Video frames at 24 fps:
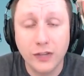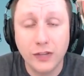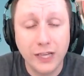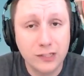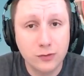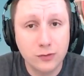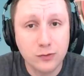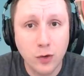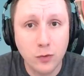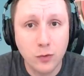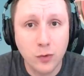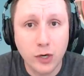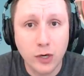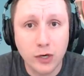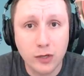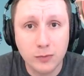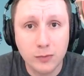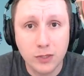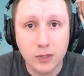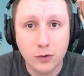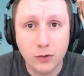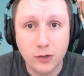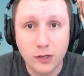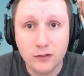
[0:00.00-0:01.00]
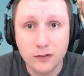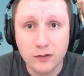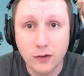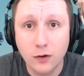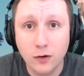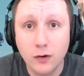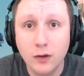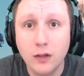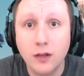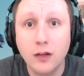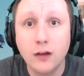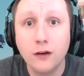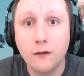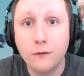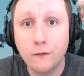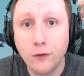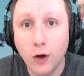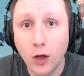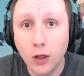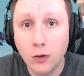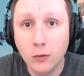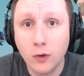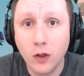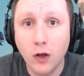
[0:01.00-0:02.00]
So that's what we're going to be doing. So
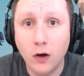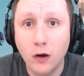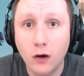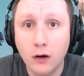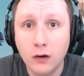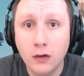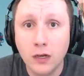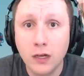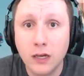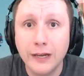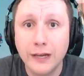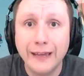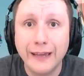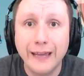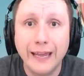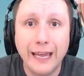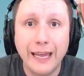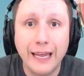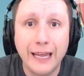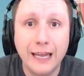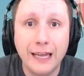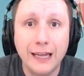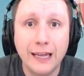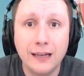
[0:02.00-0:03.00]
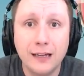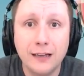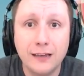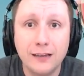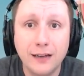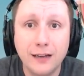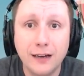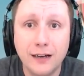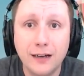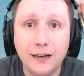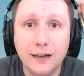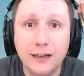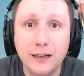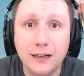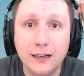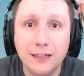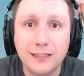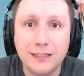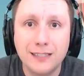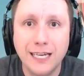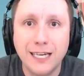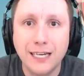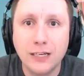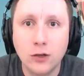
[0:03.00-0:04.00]
follow along and
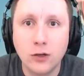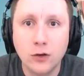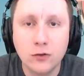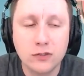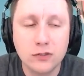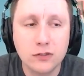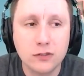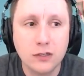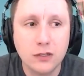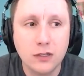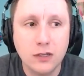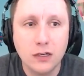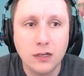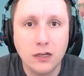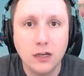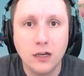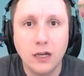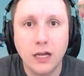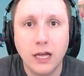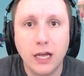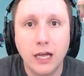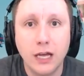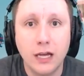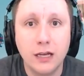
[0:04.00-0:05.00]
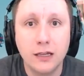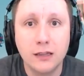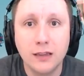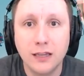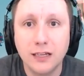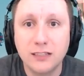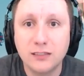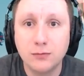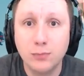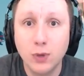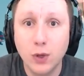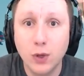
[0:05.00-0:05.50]
take notes, and